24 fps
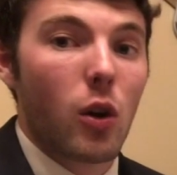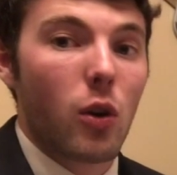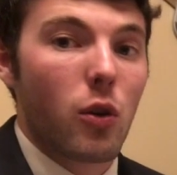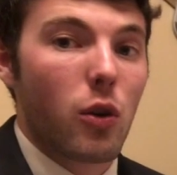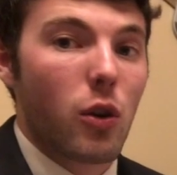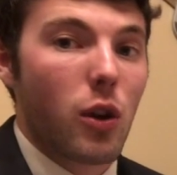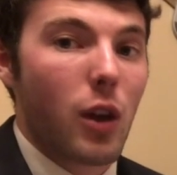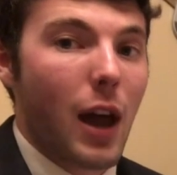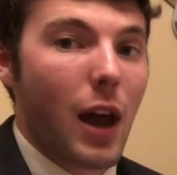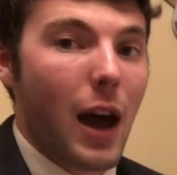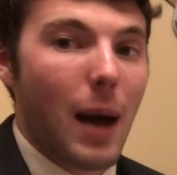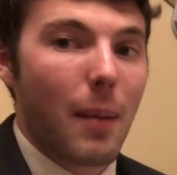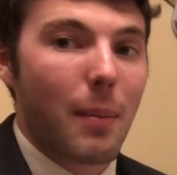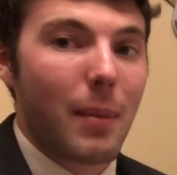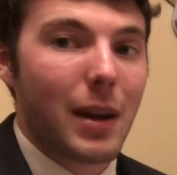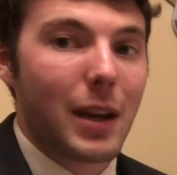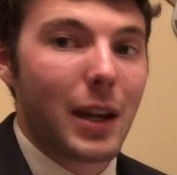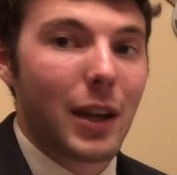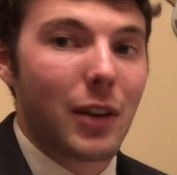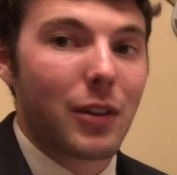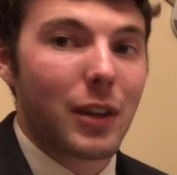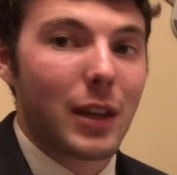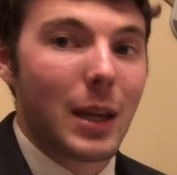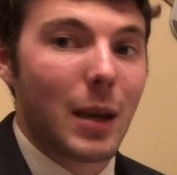Not
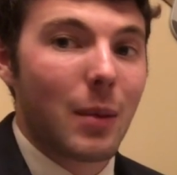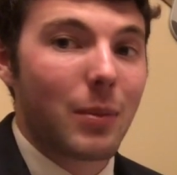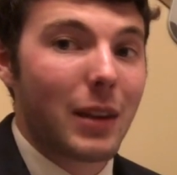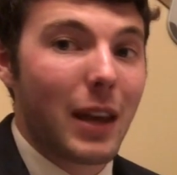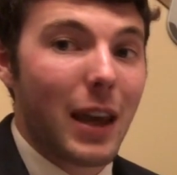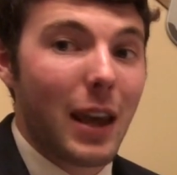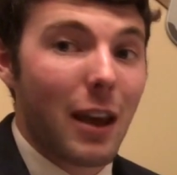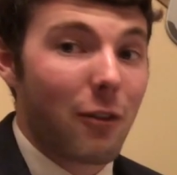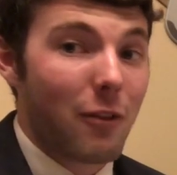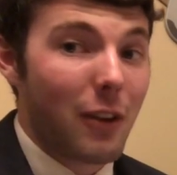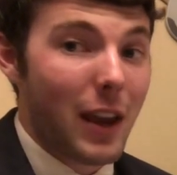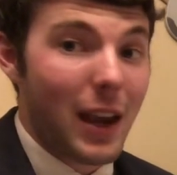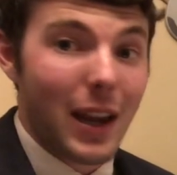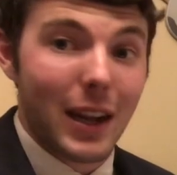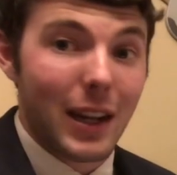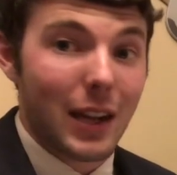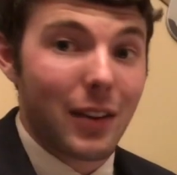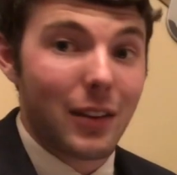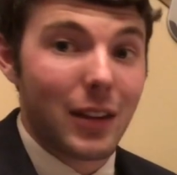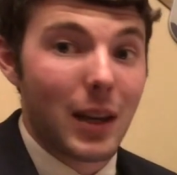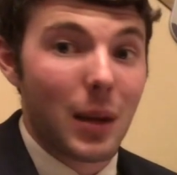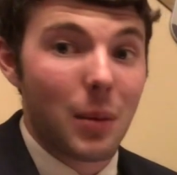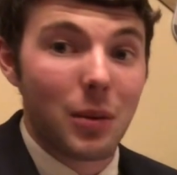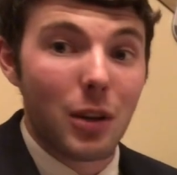many teams, if any
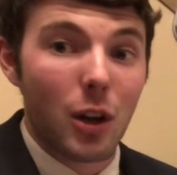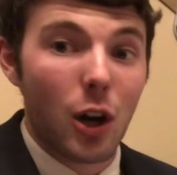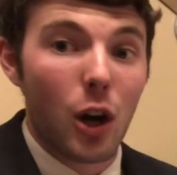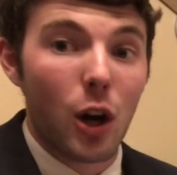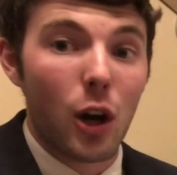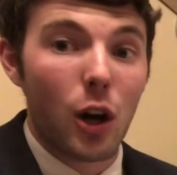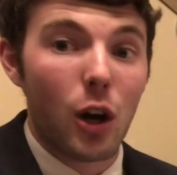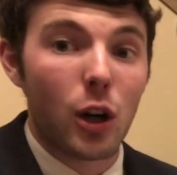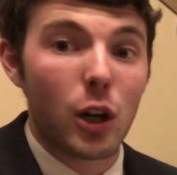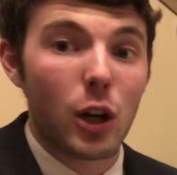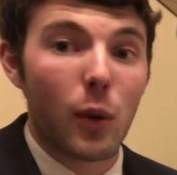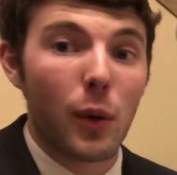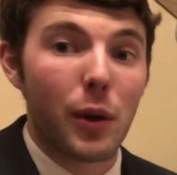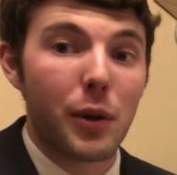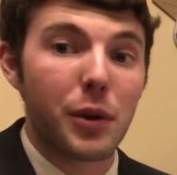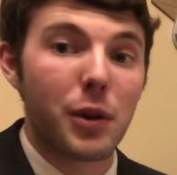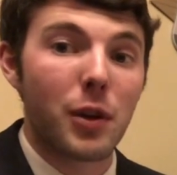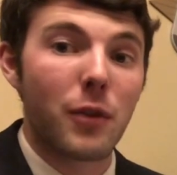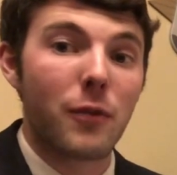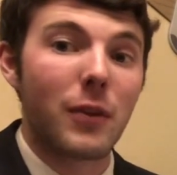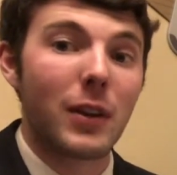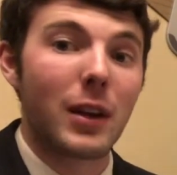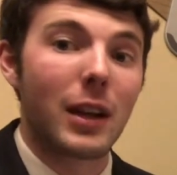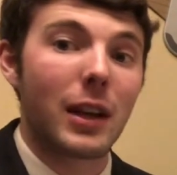teams at all, are going to
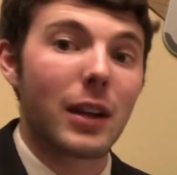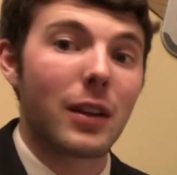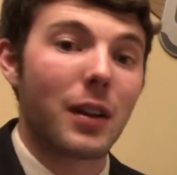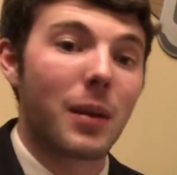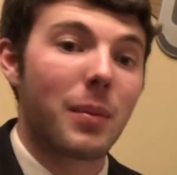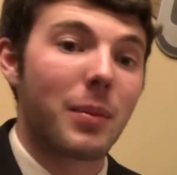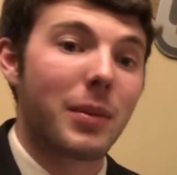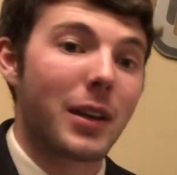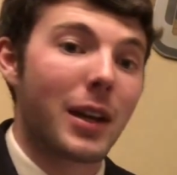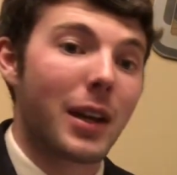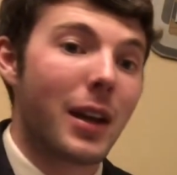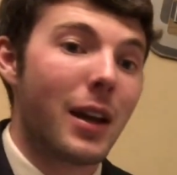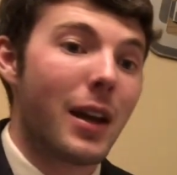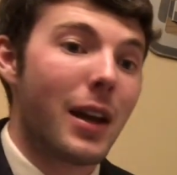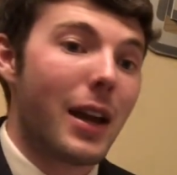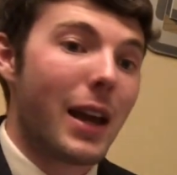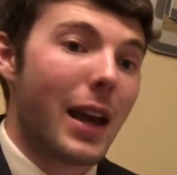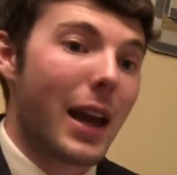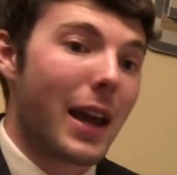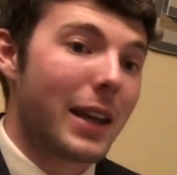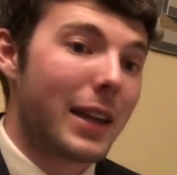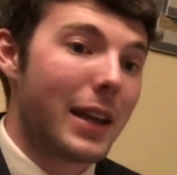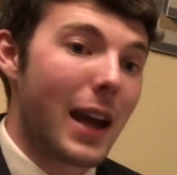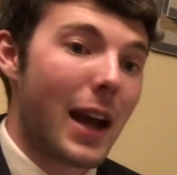defeat Clemson.
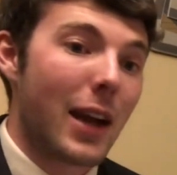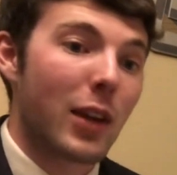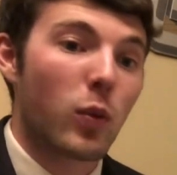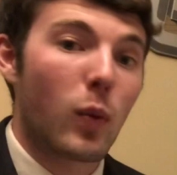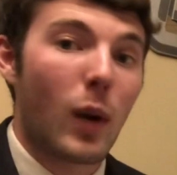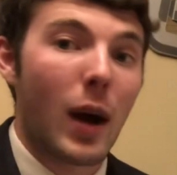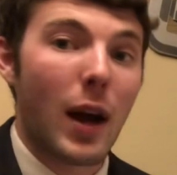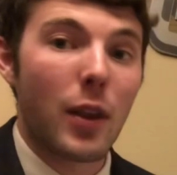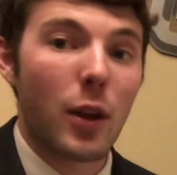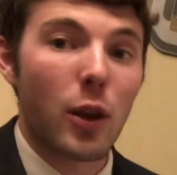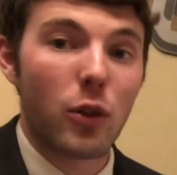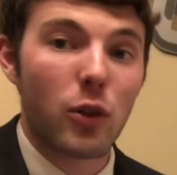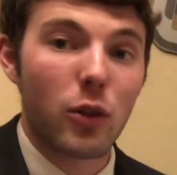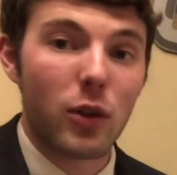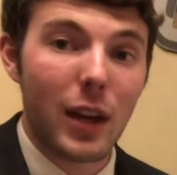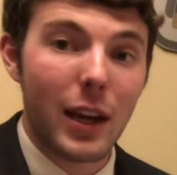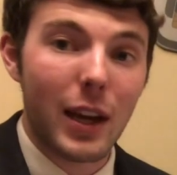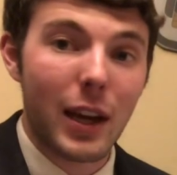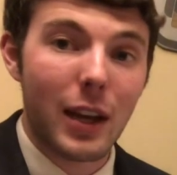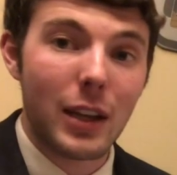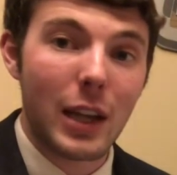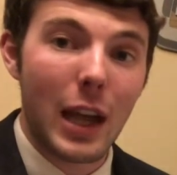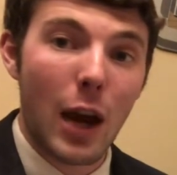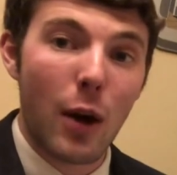And yes, while their
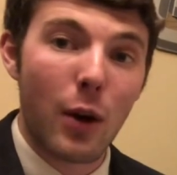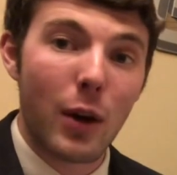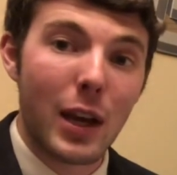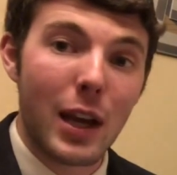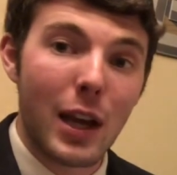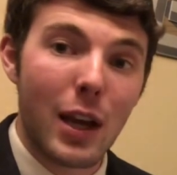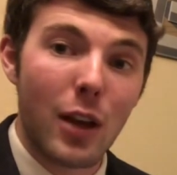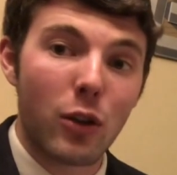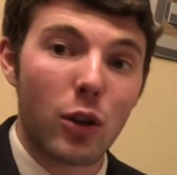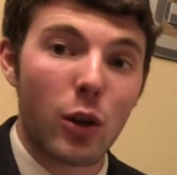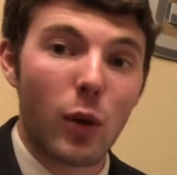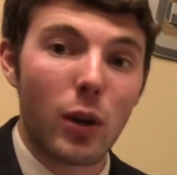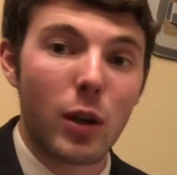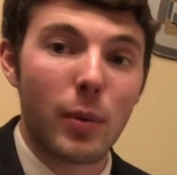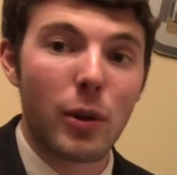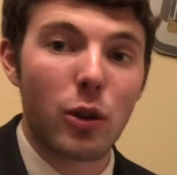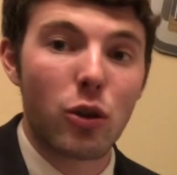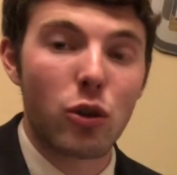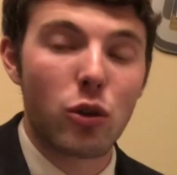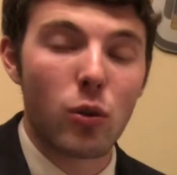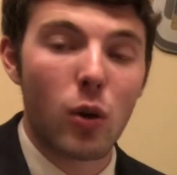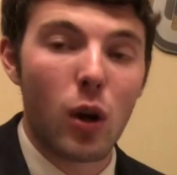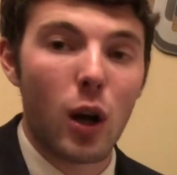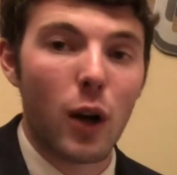secondary is going to be
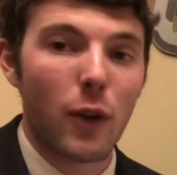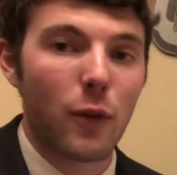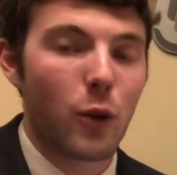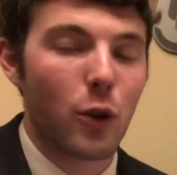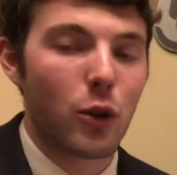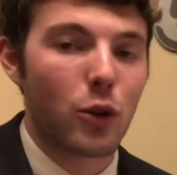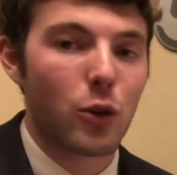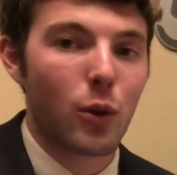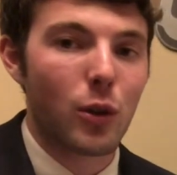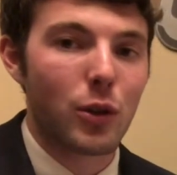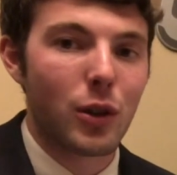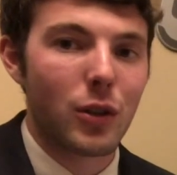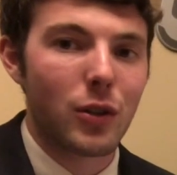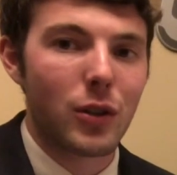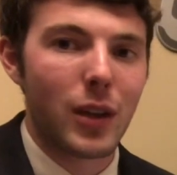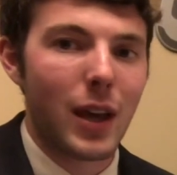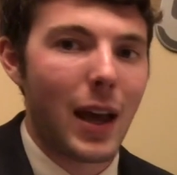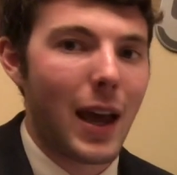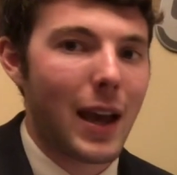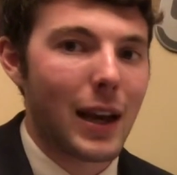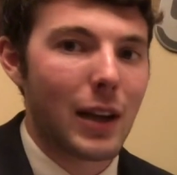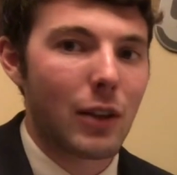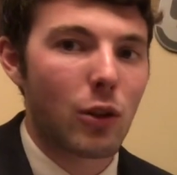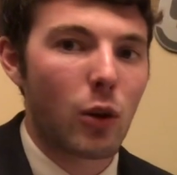strong for Georgia
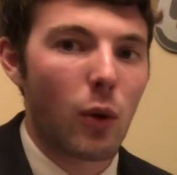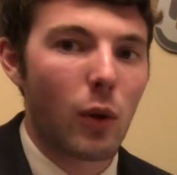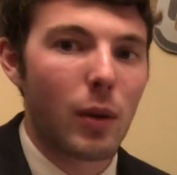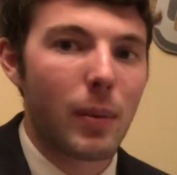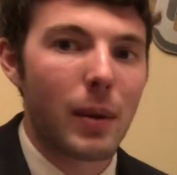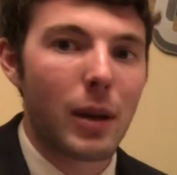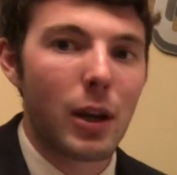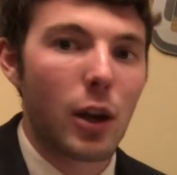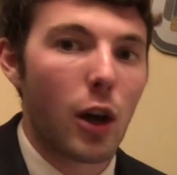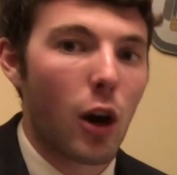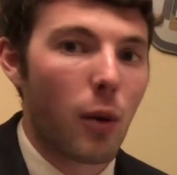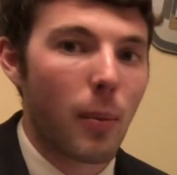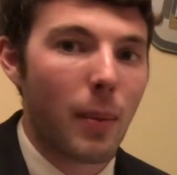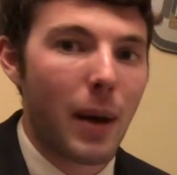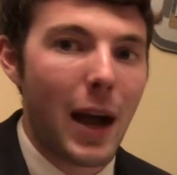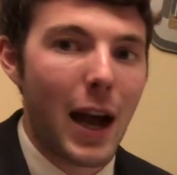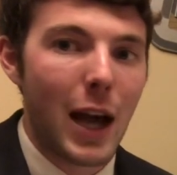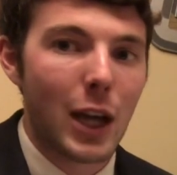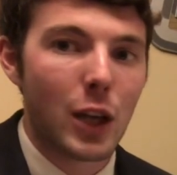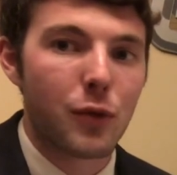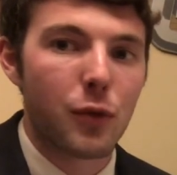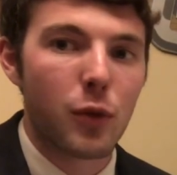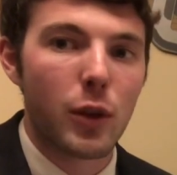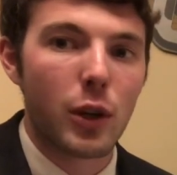Tech, it's going to be no
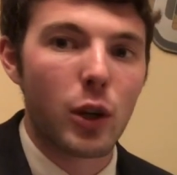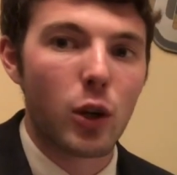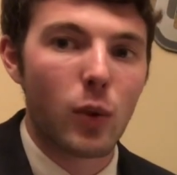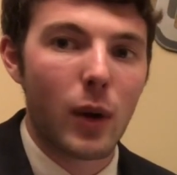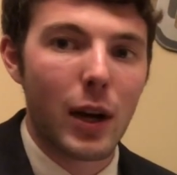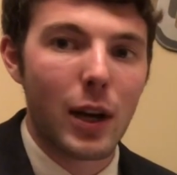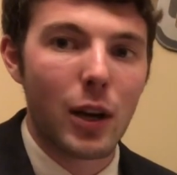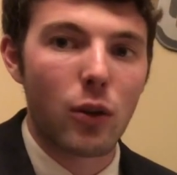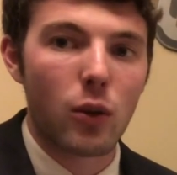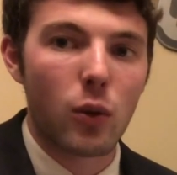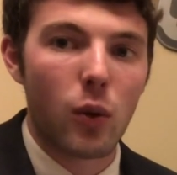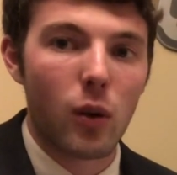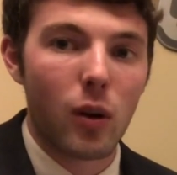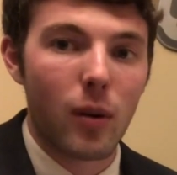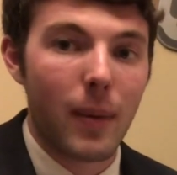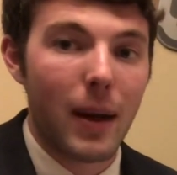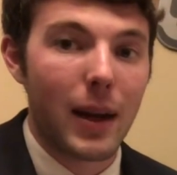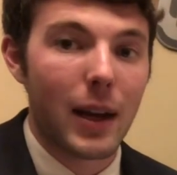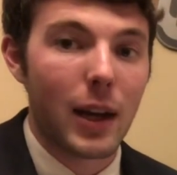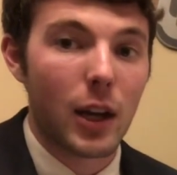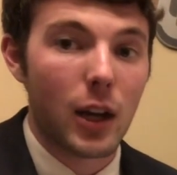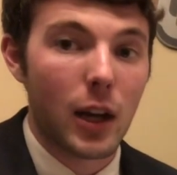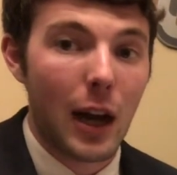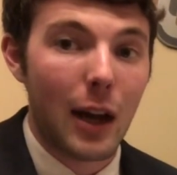match for the greatest
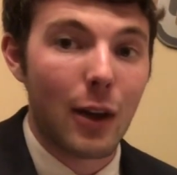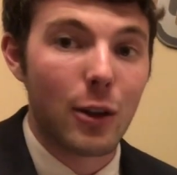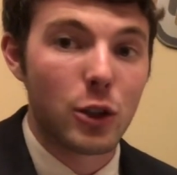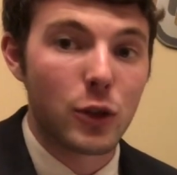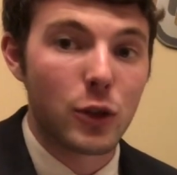quarterback in college